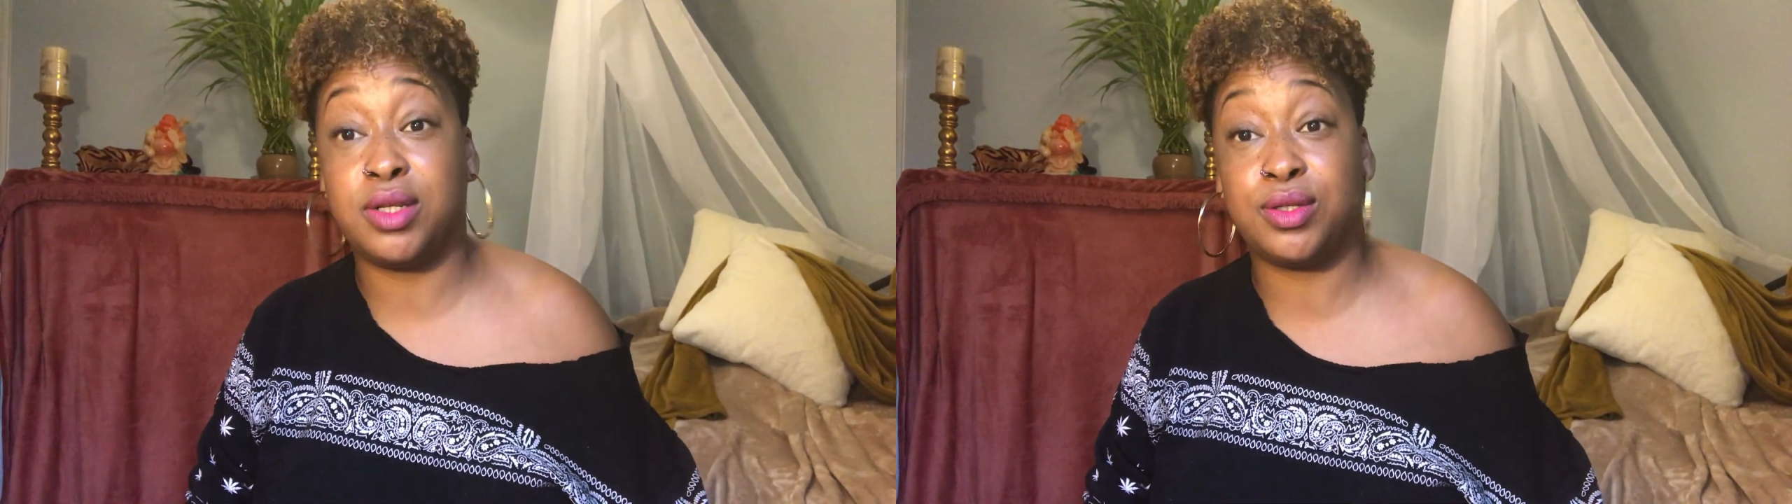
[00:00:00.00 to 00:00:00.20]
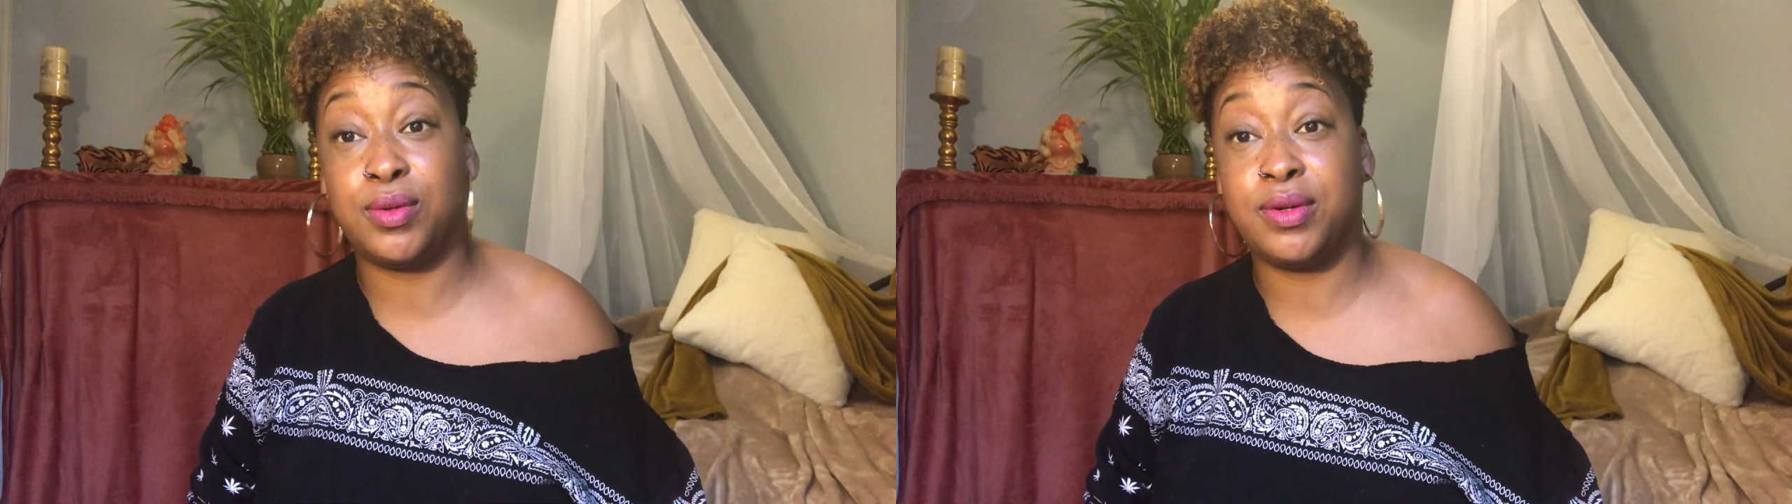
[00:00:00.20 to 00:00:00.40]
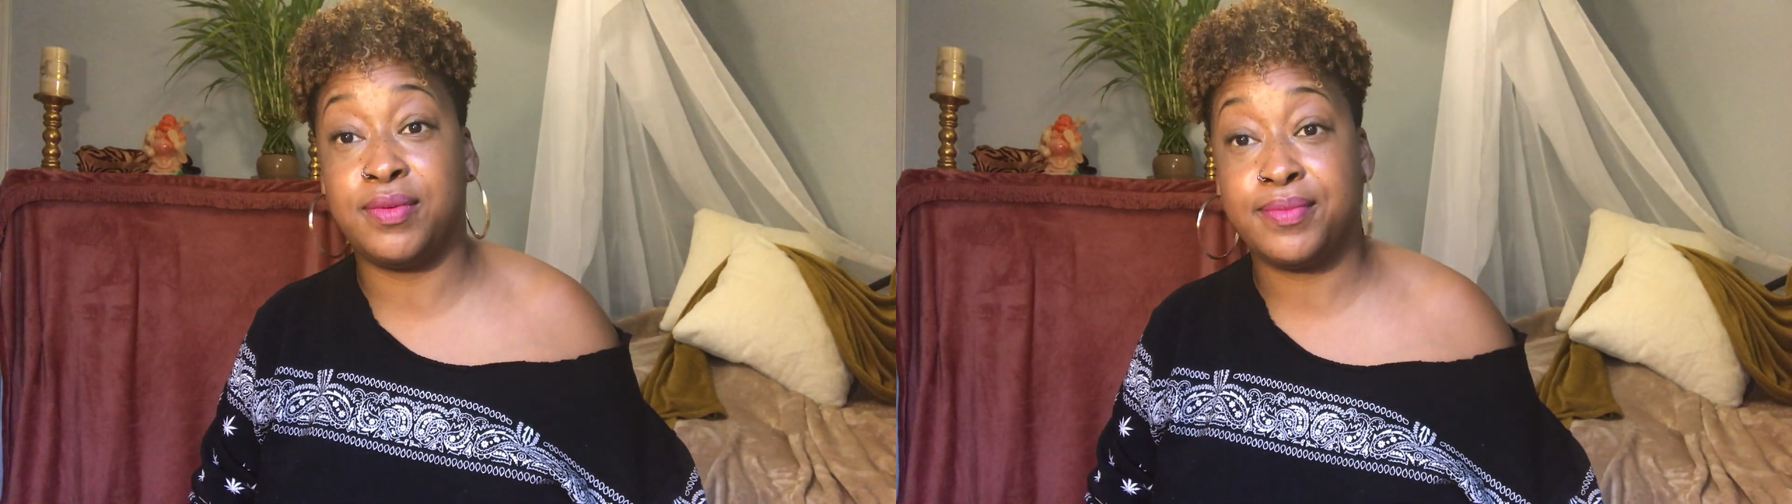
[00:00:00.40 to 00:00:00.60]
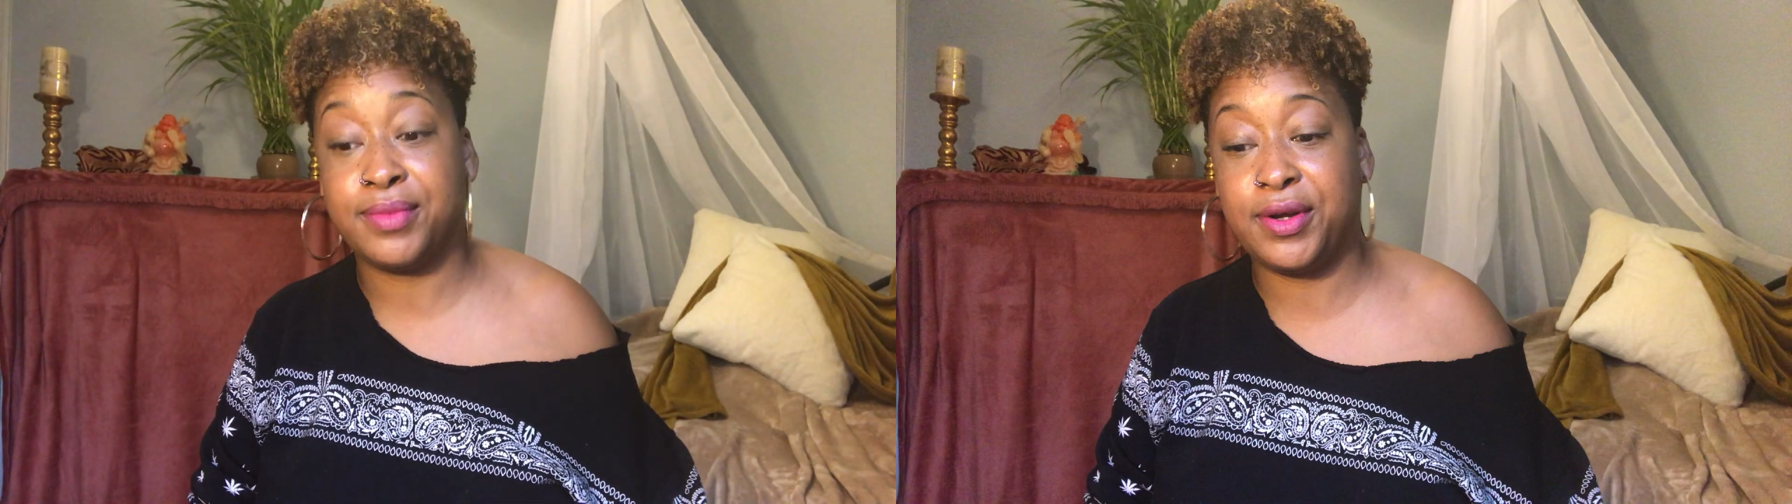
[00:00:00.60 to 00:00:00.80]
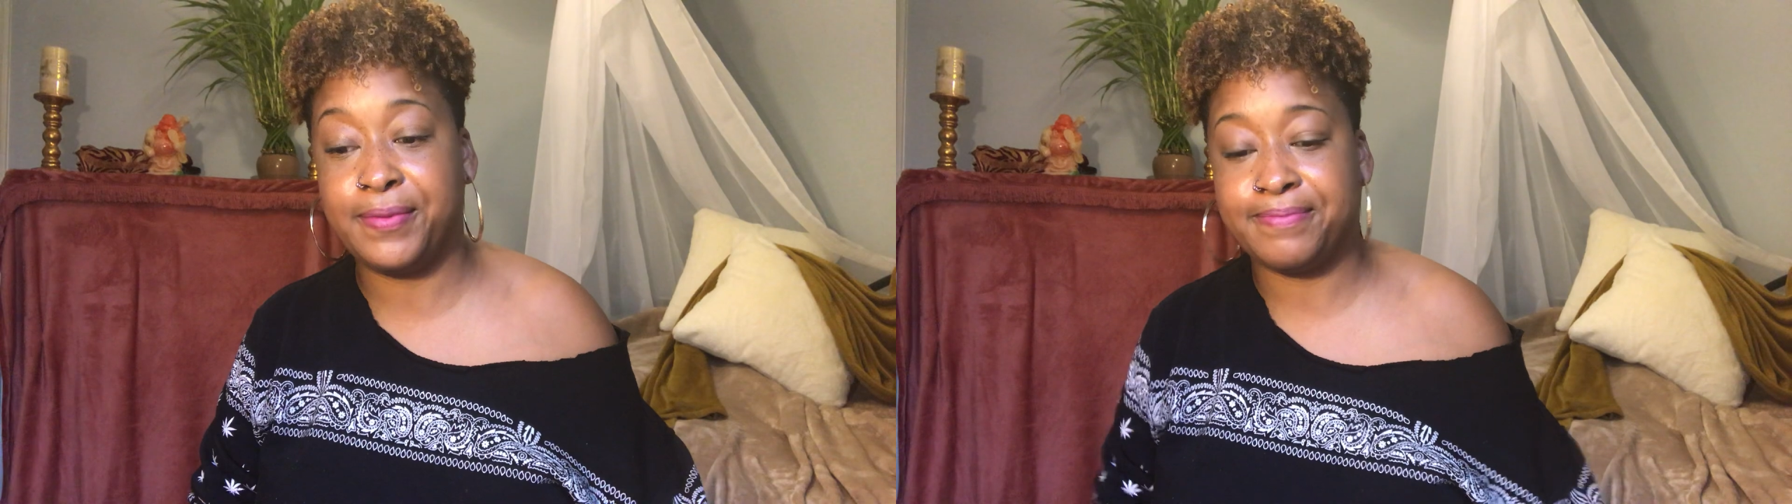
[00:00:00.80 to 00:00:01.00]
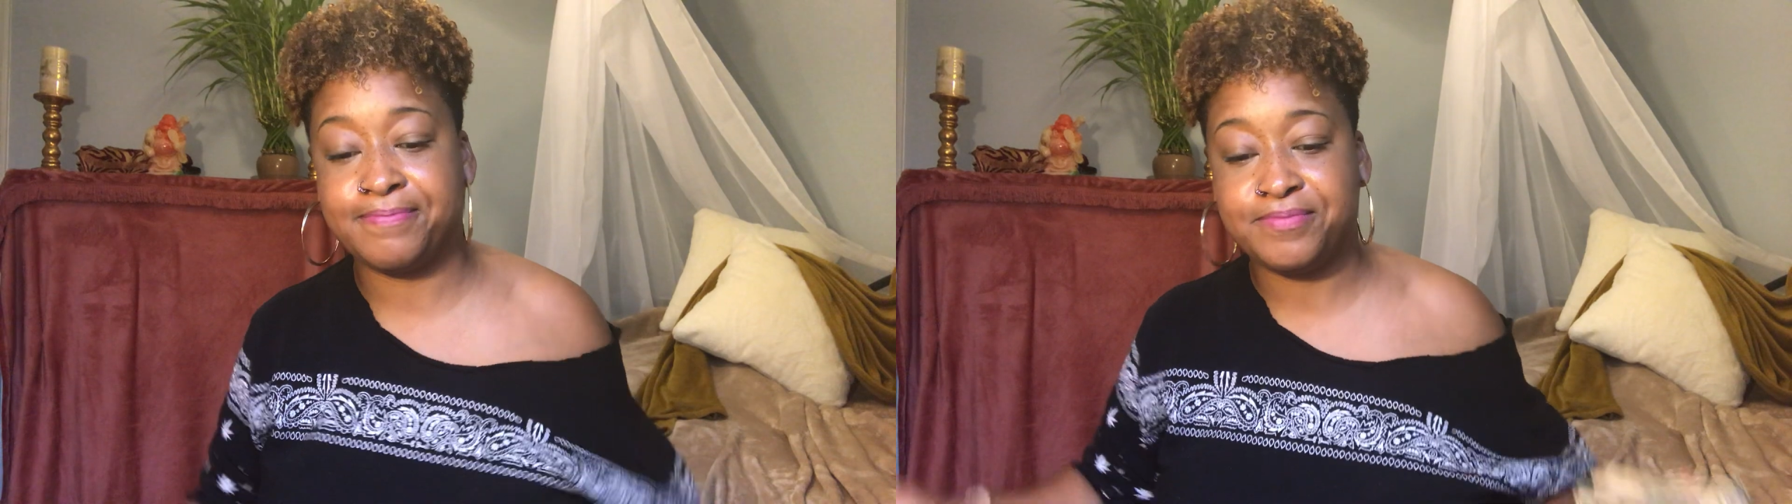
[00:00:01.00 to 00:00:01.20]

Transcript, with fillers: So let's do it, all right?